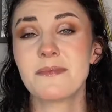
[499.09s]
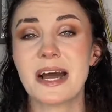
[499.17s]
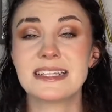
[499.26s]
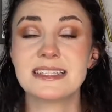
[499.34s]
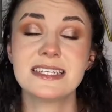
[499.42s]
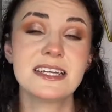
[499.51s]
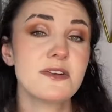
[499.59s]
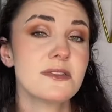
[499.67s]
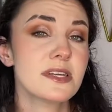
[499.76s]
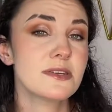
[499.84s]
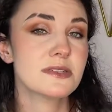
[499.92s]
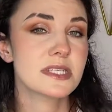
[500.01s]
I did only
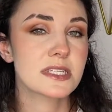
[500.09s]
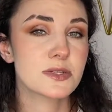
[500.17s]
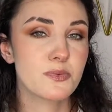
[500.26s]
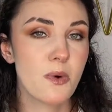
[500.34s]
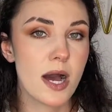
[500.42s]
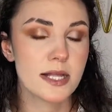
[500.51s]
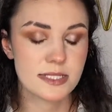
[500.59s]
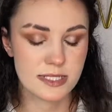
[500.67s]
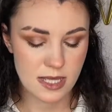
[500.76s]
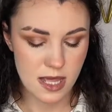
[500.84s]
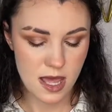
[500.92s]
use this once.